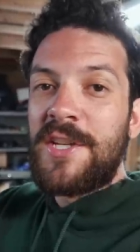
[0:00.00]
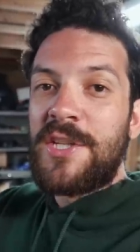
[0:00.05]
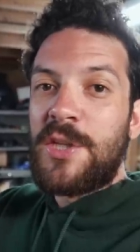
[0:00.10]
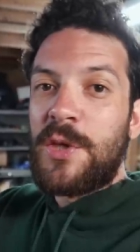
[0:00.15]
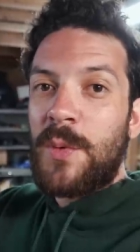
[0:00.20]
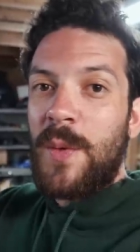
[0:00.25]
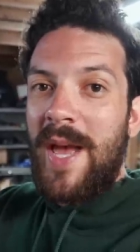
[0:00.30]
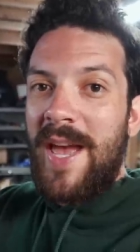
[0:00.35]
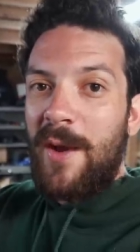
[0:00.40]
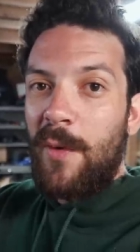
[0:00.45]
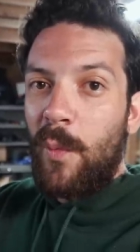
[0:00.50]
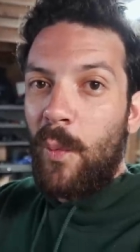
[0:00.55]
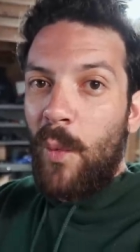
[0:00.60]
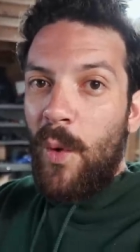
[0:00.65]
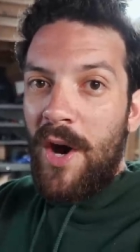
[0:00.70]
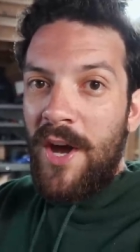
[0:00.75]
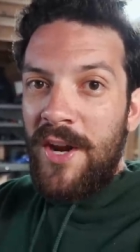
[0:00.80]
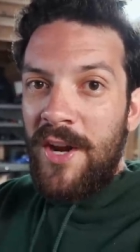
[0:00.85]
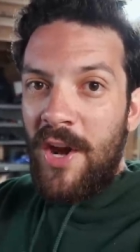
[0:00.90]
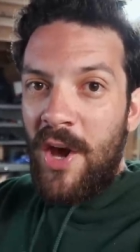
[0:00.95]
to a
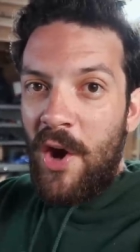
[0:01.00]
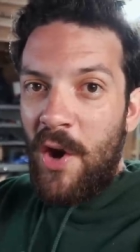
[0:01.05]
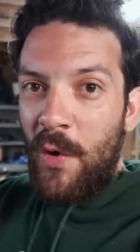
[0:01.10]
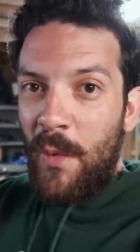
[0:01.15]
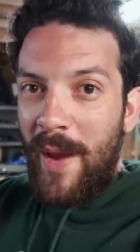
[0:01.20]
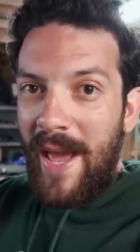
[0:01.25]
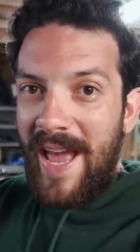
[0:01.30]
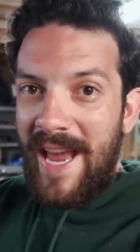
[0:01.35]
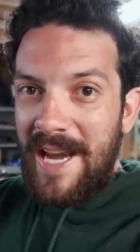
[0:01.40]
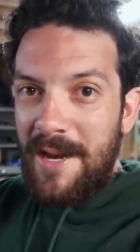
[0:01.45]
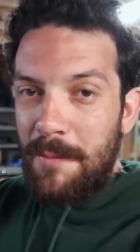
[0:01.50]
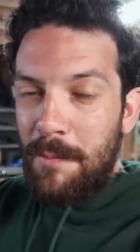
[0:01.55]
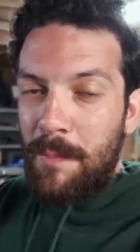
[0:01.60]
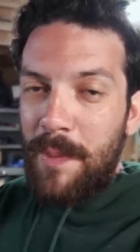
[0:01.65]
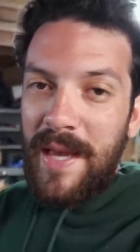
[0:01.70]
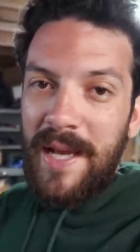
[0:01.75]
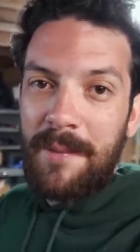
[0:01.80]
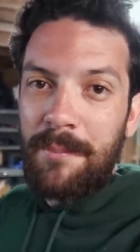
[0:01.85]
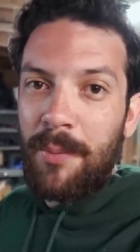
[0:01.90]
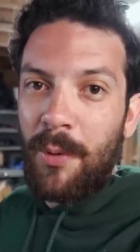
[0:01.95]
108
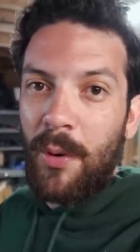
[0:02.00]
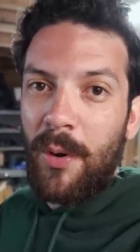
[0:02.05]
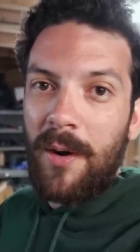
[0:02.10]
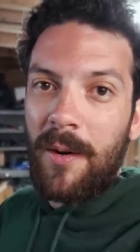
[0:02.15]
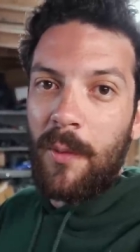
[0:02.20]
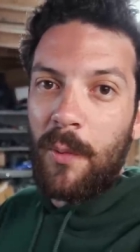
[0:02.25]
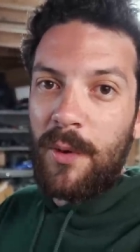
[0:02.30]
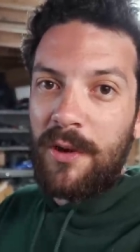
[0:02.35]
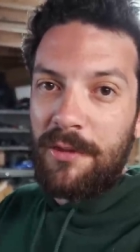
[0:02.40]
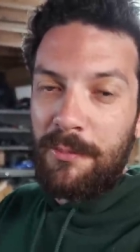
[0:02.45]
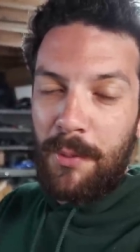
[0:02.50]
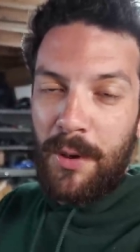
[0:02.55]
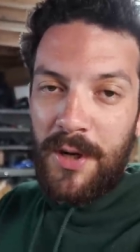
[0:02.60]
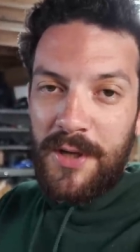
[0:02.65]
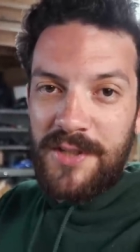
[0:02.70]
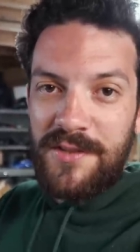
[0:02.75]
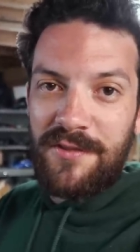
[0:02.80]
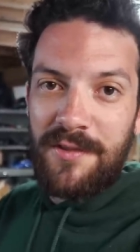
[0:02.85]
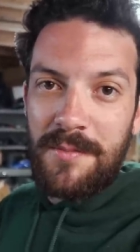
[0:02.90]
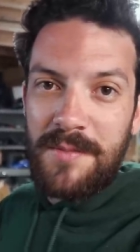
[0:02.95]
big bore with
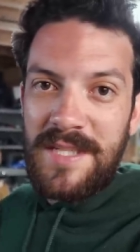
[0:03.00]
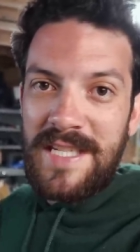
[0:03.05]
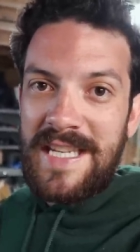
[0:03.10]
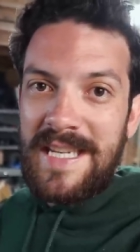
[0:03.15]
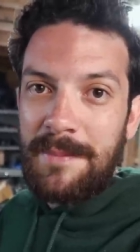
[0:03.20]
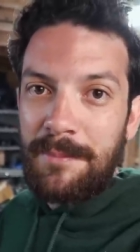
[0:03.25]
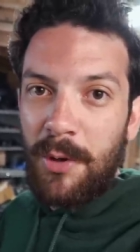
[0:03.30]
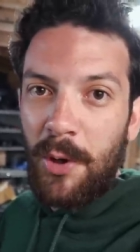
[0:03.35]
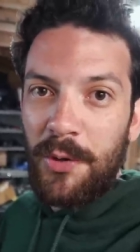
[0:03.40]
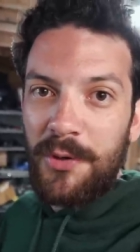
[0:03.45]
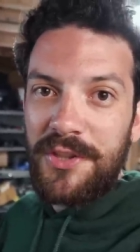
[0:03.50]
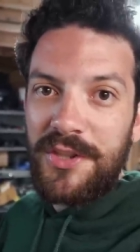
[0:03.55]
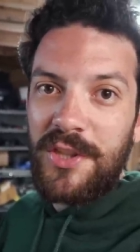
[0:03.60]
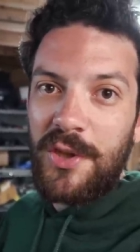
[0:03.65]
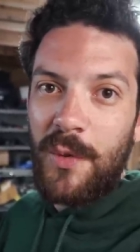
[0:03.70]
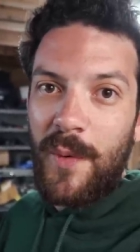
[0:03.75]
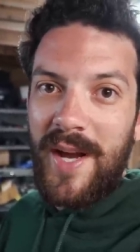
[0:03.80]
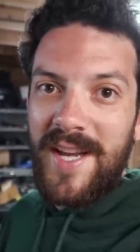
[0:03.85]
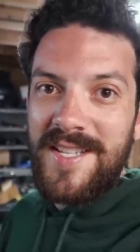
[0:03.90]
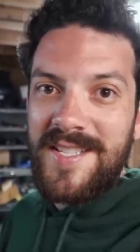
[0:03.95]
parts from
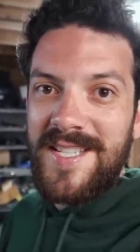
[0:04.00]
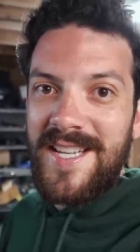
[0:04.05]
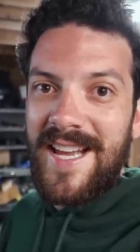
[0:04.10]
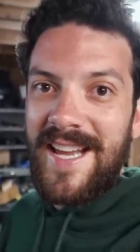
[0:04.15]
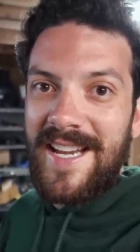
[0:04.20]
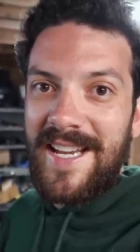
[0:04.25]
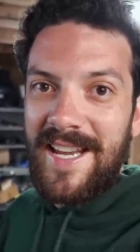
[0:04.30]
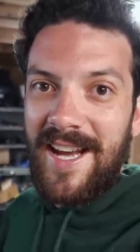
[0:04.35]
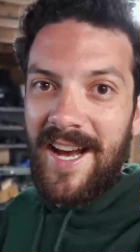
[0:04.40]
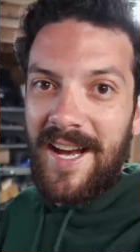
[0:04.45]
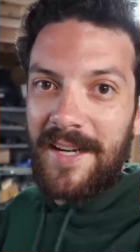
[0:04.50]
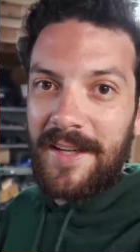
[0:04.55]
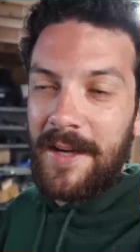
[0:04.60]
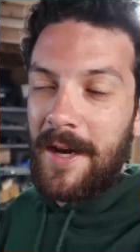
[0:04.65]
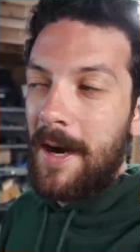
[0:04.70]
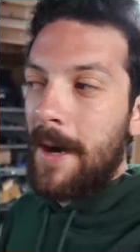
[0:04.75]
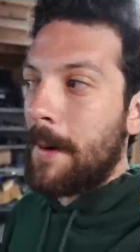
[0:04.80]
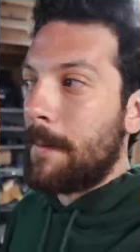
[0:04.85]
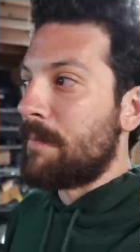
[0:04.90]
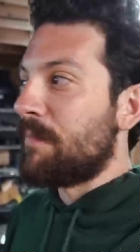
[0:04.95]

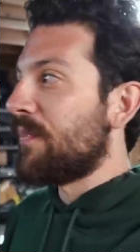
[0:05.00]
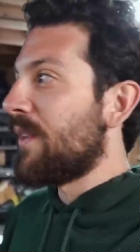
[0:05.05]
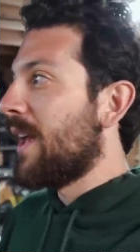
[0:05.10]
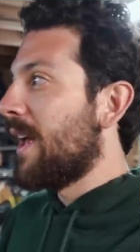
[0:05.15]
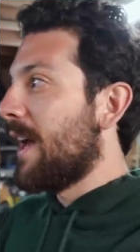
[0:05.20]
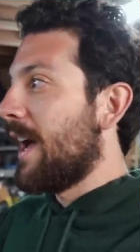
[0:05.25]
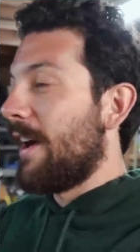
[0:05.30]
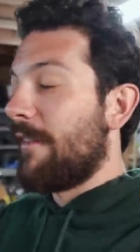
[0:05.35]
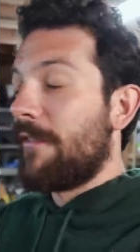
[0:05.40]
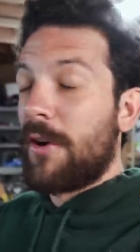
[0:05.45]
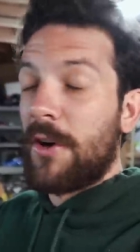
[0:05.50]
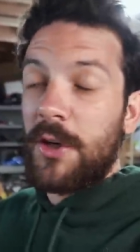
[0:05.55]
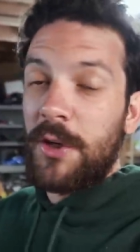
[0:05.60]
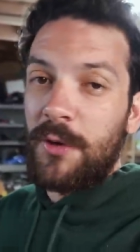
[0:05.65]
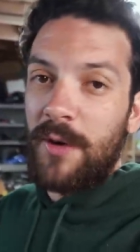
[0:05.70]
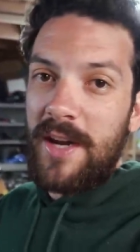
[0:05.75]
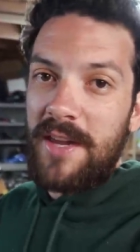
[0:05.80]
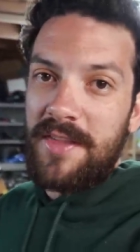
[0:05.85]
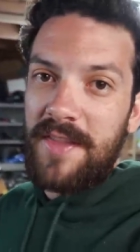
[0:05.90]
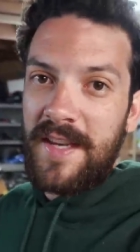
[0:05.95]
tboltusa.com. I've heard
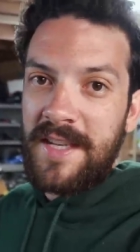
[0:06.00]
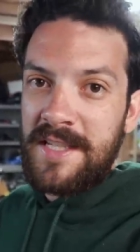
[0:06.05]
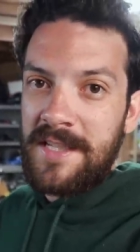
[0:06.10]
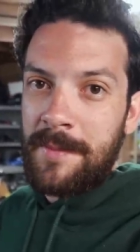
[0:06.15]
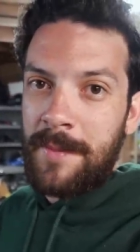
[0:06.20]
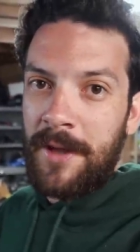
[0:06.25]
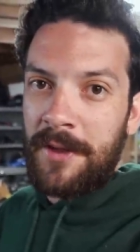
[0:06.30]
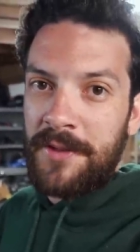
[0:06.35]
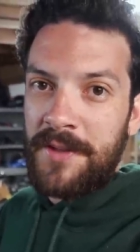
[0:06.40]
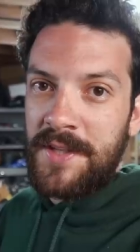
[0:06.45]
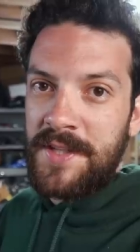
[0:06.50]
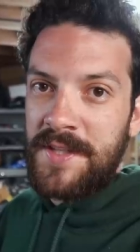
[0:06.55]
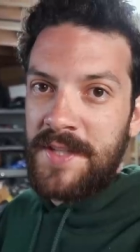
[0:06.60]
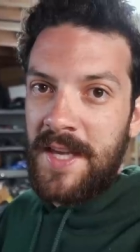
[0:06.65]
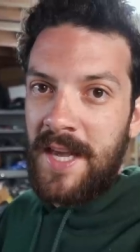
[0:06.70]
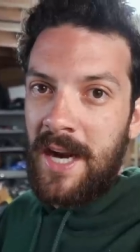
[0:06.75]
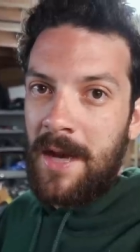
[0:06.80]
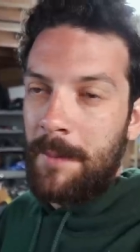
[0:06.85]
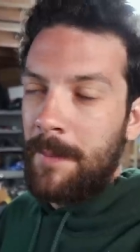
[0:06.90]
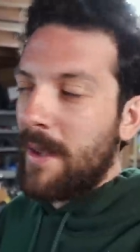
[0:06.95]
great things about this
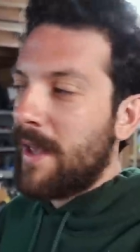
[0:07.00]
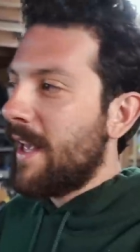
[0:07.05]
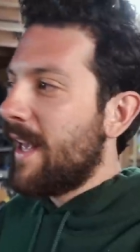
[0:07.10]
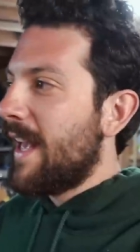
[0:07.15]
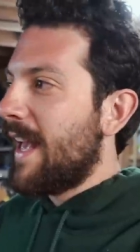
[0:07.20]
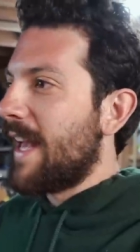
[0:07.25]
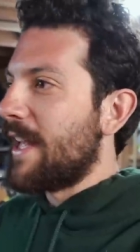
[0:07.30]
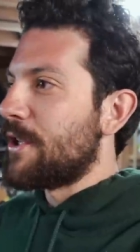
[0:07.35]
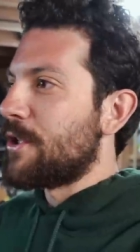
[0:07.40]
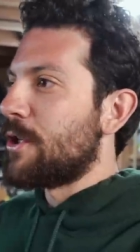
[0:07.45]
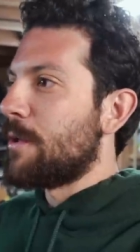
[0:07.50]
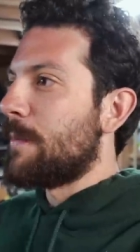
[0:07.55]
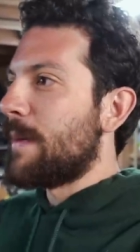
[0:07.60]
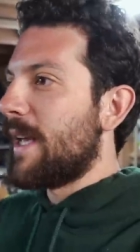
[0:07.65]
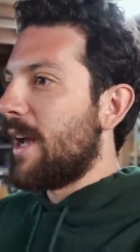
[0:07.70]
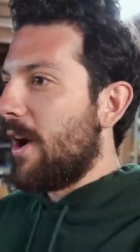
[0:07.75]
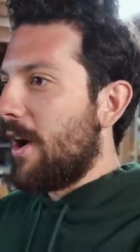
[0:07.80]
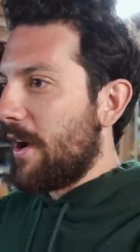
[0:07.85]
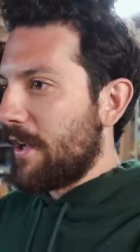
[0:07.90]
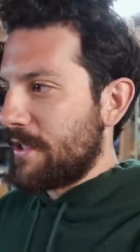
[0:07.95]
setup. It should
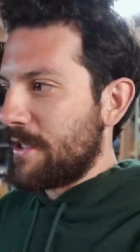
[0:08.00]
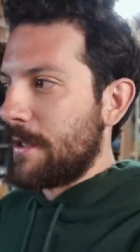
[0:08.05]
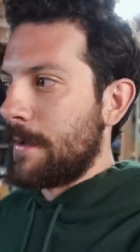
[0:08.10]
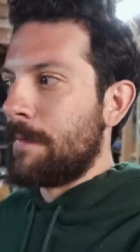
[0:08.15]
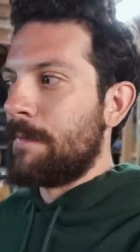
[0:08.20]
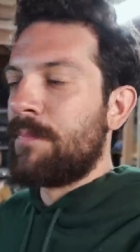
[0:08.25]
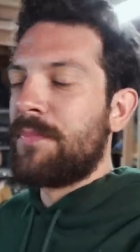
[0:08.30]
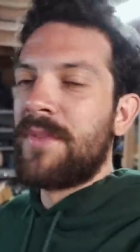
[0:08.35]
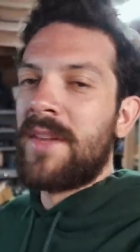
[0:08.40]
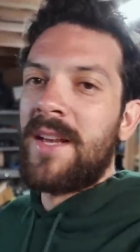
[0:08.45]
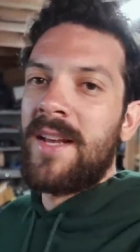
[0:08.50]
be awesome